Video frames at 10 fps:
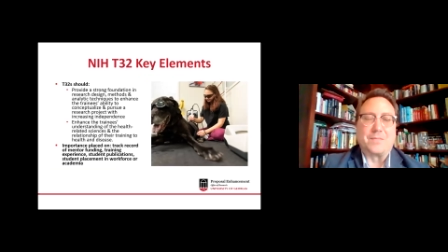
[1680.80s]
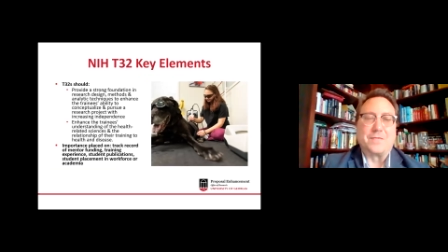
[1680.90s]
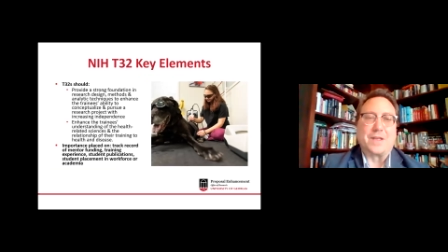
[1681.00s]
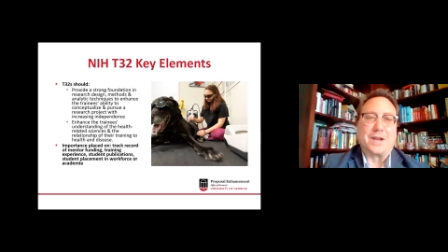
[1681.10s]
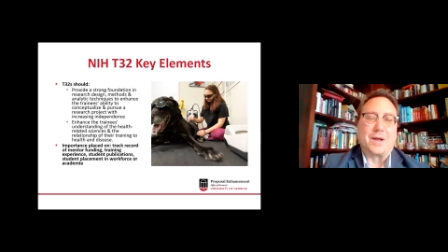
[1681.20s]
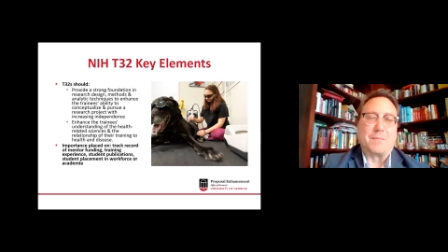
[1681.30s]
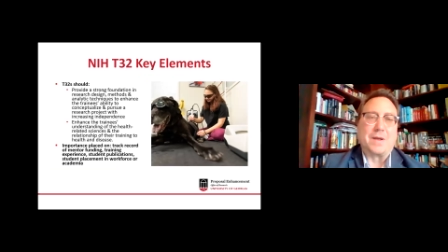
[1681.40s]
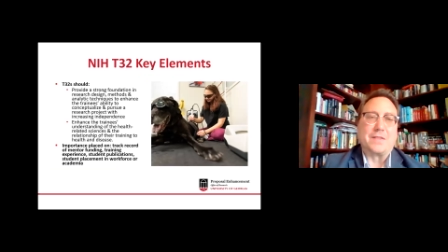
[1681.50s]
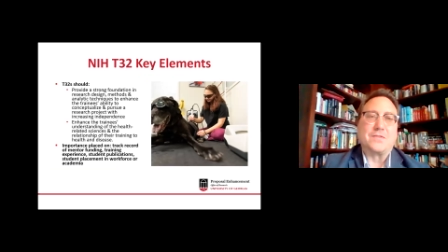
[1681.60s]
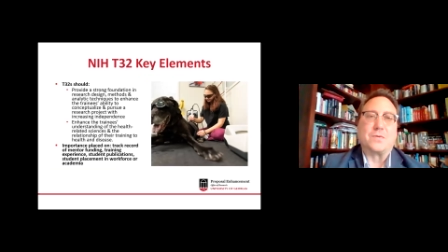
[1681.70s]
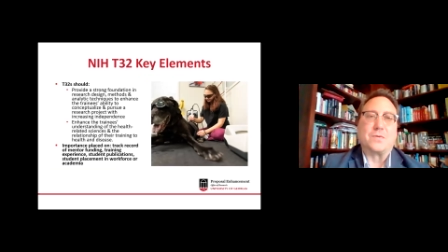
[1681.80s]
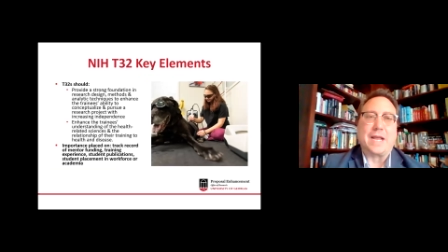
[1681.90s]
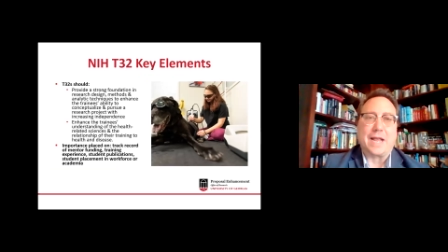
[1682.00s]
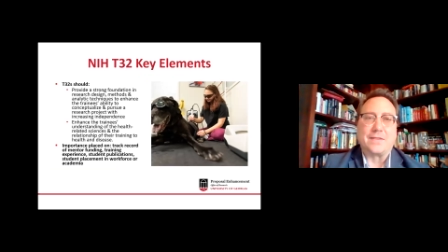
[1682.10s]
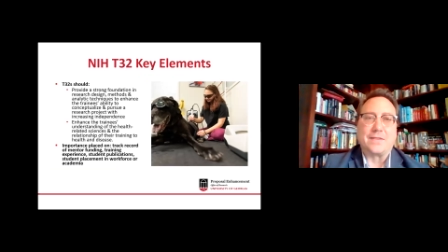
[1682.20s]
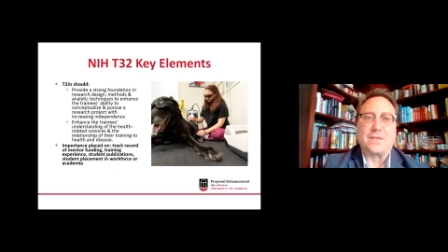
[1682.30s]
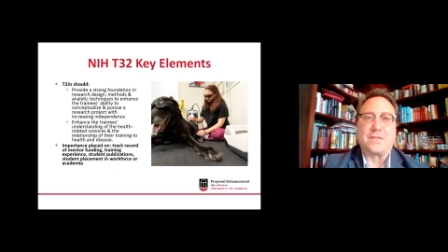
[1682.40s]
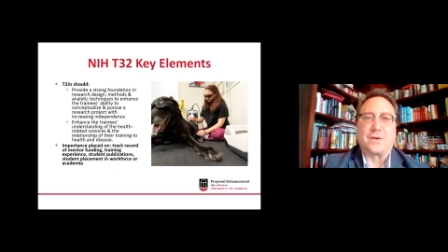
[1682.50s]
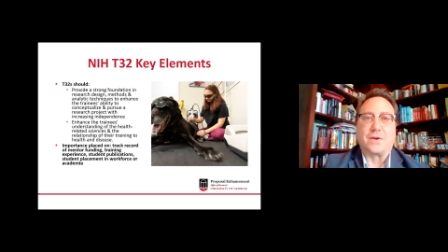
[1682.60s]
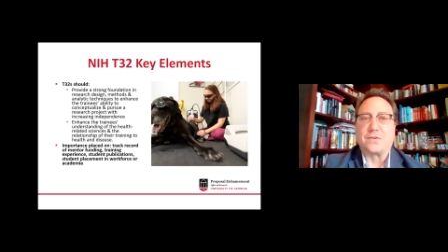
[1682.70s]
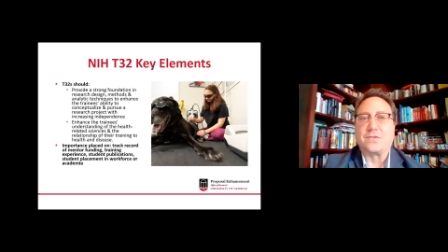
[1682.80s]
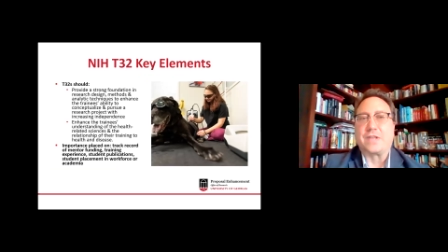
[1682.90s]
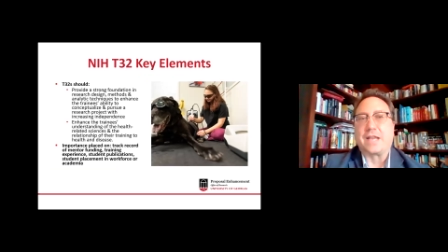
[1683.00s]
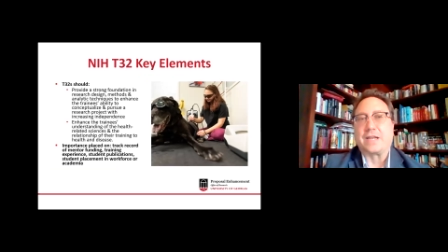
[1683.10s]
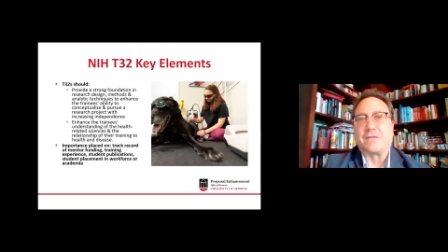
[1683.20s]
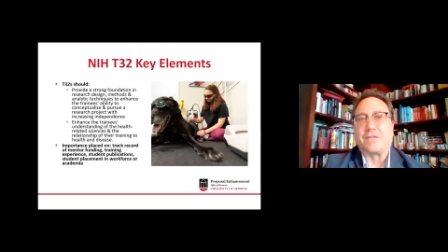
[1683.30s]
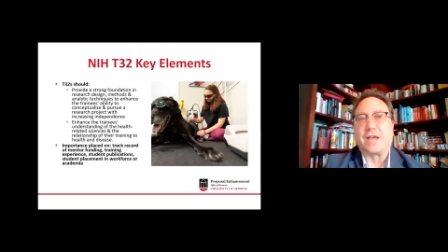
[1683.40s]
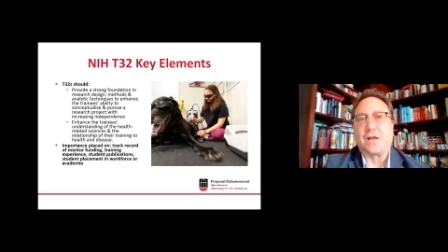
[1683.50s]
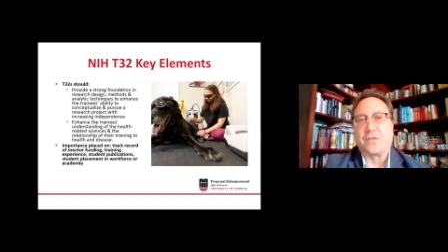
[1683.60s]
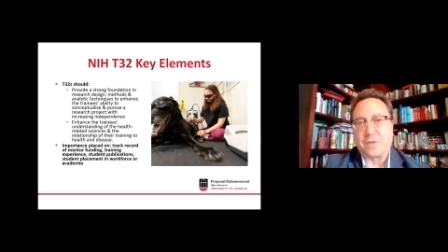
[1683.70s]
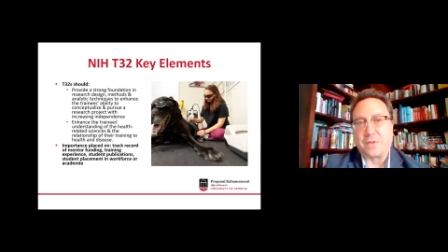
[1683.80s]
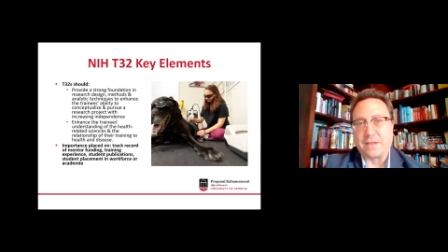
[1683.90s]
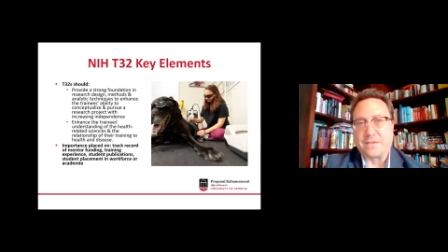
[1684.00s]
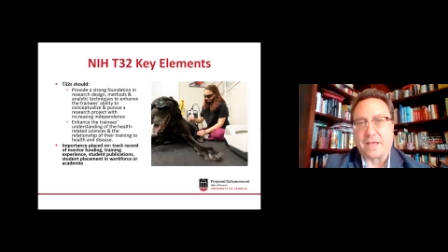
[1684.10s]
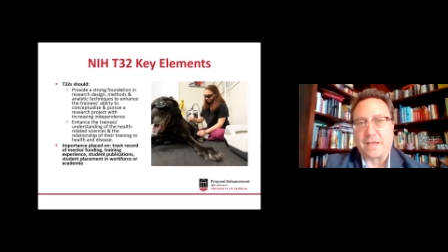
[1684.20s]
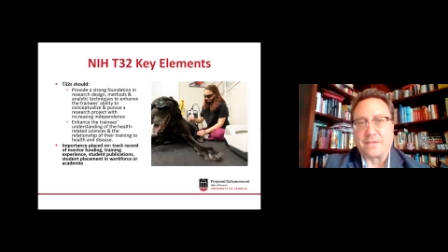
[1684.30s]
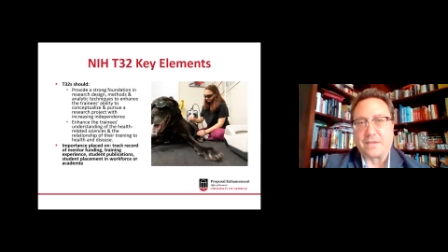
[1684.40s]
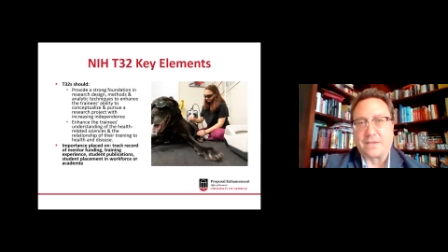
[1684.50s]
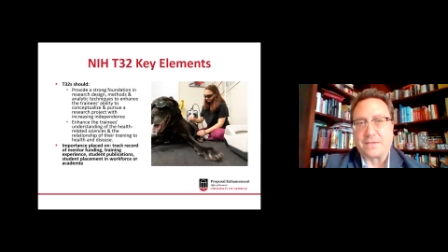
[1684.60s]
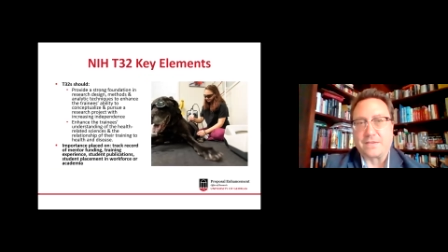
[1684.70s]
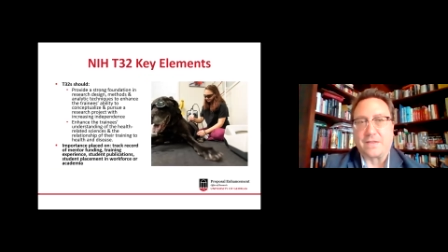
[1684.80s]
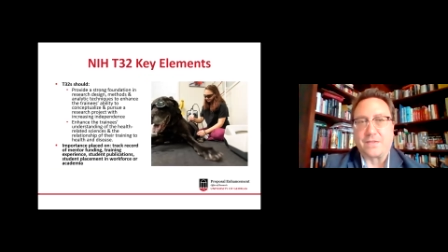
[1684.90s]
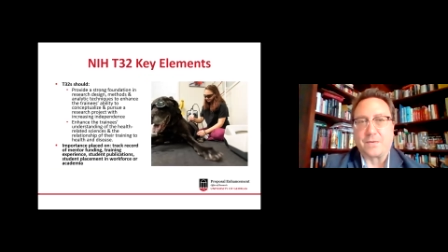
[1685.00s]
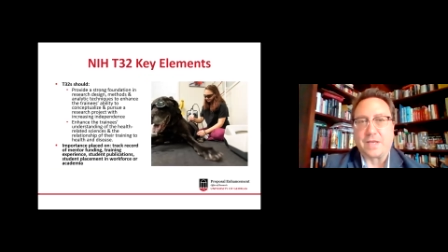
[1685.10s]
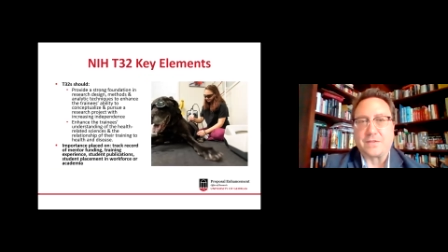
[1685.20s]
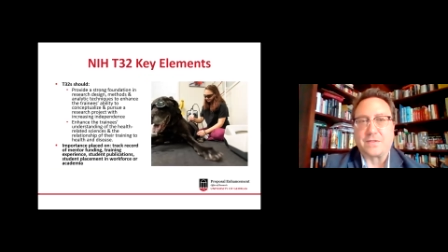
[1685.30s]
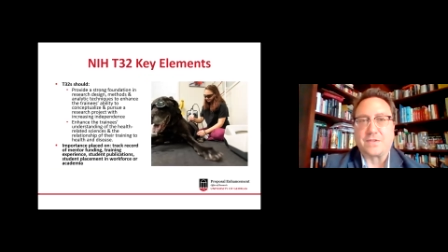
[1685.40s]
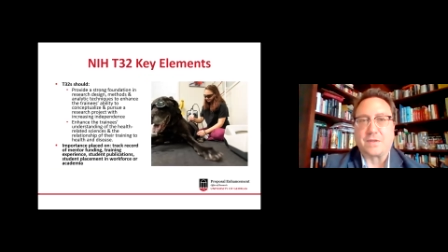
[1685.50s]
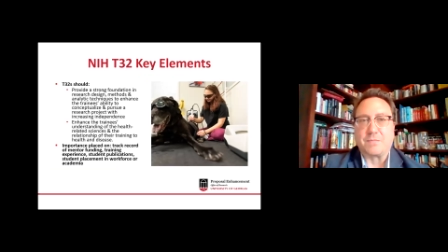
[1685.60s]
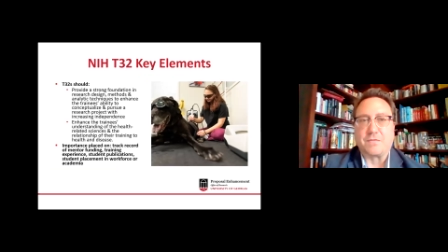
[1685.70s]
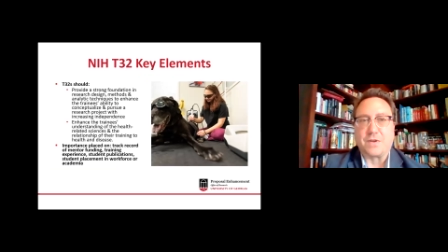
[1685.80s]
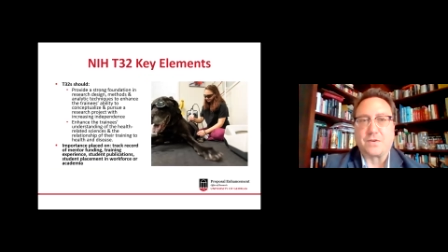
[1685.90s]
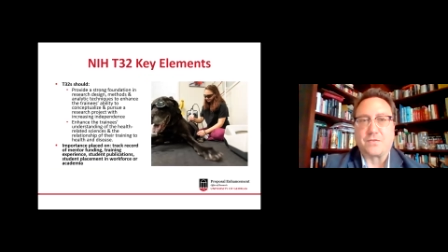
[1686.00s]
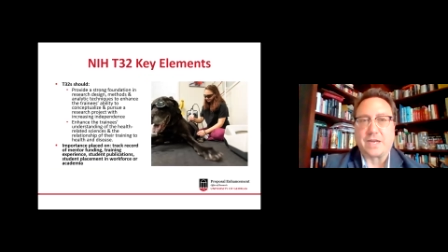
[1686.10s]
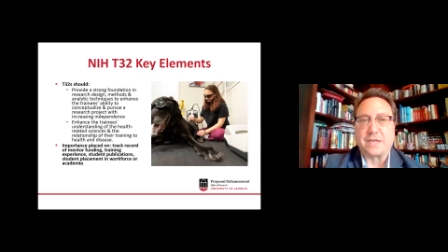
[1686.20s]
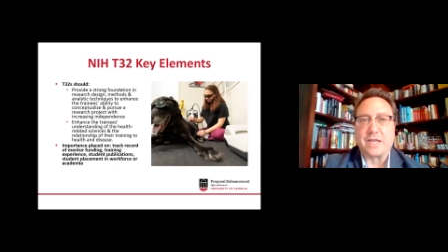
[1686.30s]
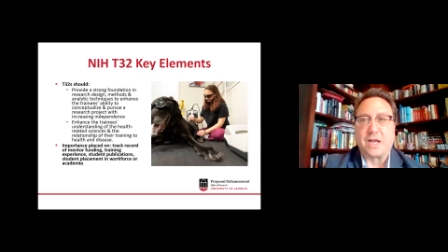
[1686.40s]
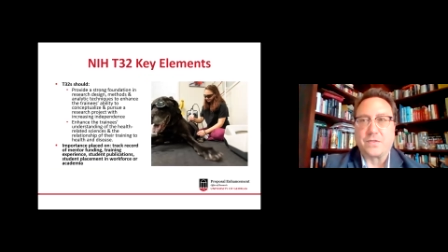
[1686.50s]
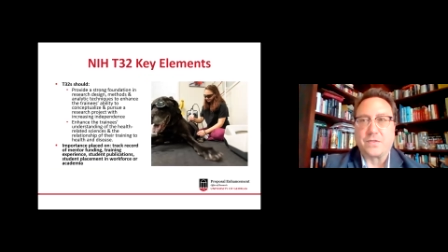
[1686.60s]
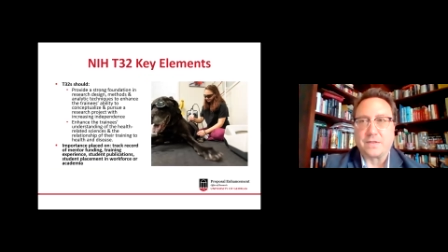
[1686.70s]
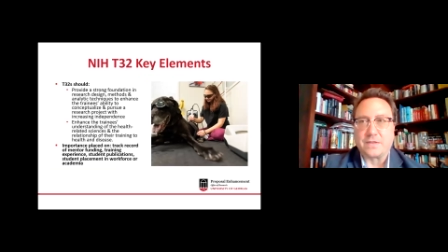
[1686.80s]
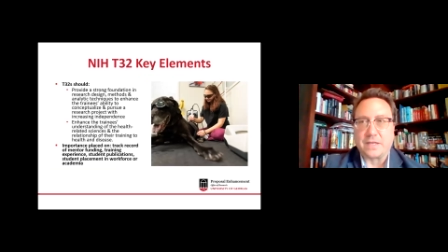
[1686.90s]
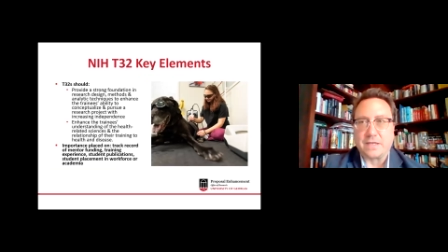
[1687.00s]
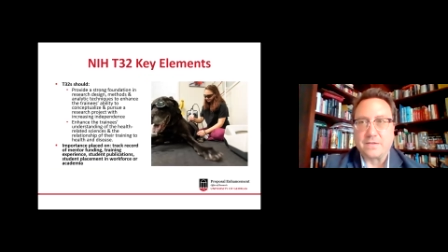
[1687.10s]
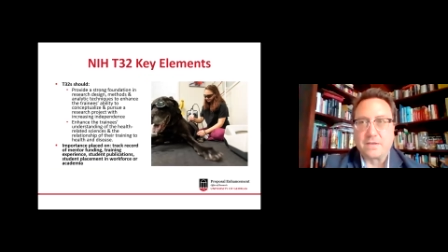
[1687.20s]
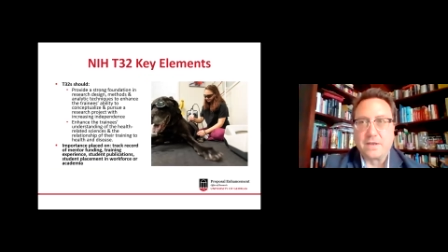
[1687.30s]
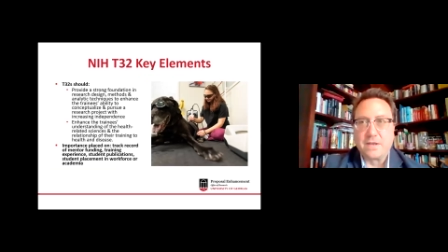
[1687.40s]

They are meant to enhance their understanding of the health-related sciences and the relationship of their training to health and disease.